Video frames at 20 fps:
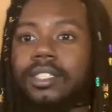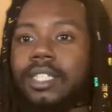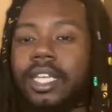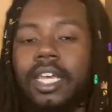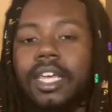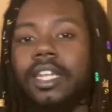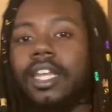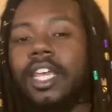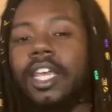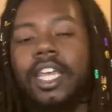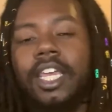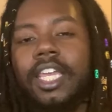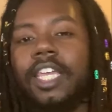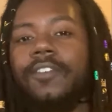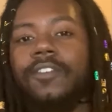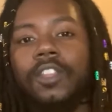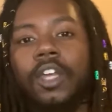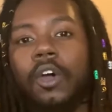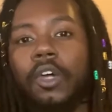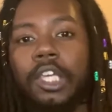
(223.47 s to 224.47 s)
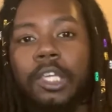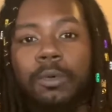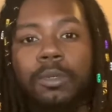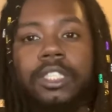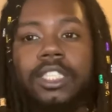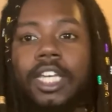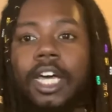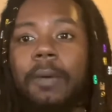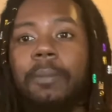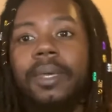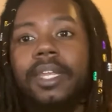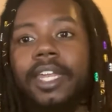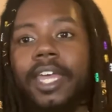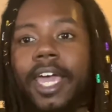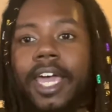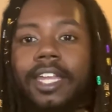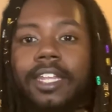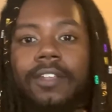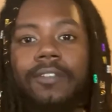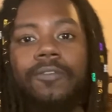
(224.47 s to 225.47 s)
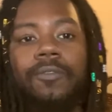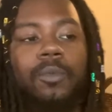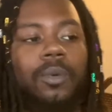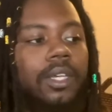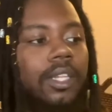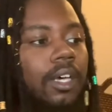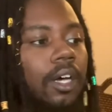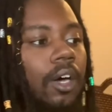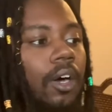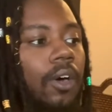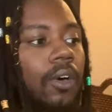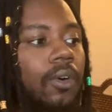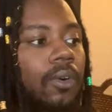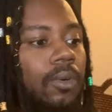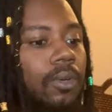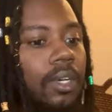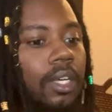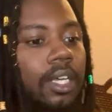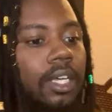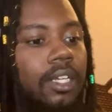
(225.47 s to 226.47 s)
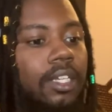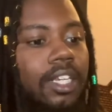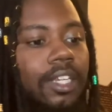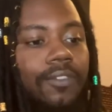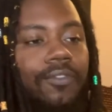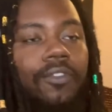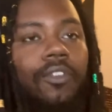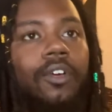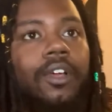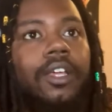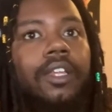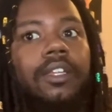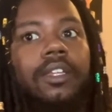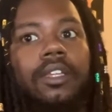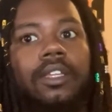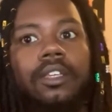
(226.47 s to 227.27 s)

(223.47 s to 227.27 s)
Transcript: and even though he was coming at it with a whole different,